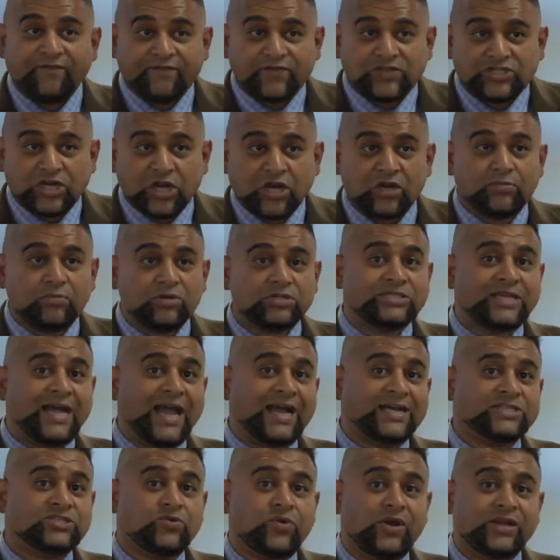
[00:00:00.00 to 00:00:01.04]
charitable
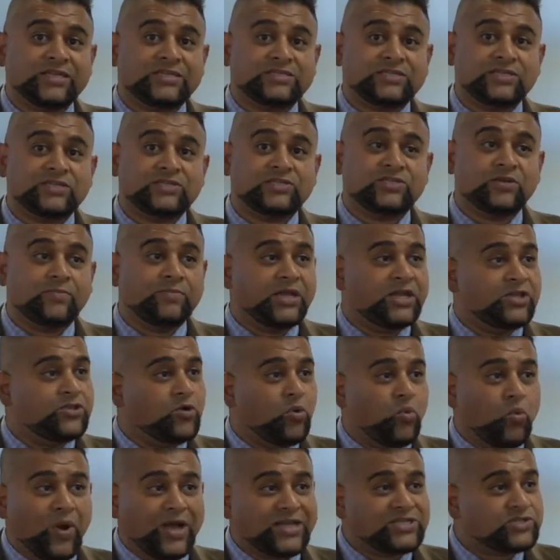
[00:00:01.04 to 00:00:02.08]
tax credit system in the
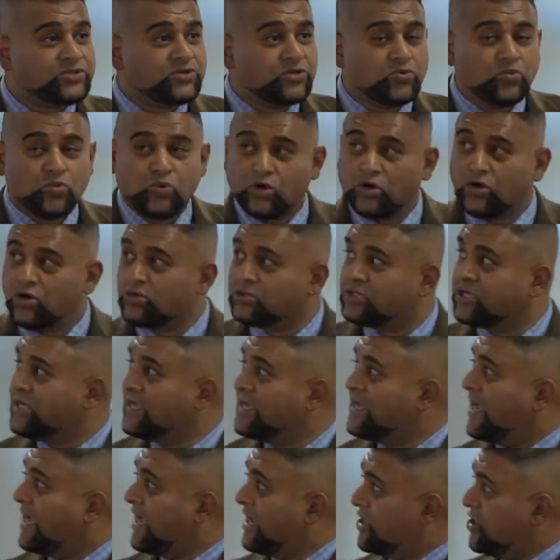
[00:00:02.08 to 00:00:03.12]
Western world,
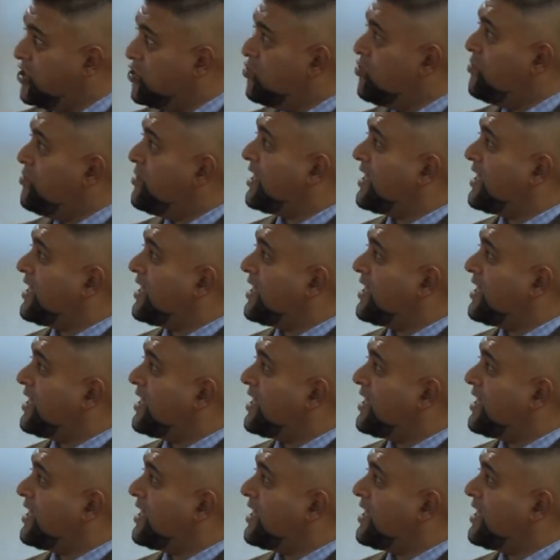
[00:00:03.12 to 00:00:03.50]
and you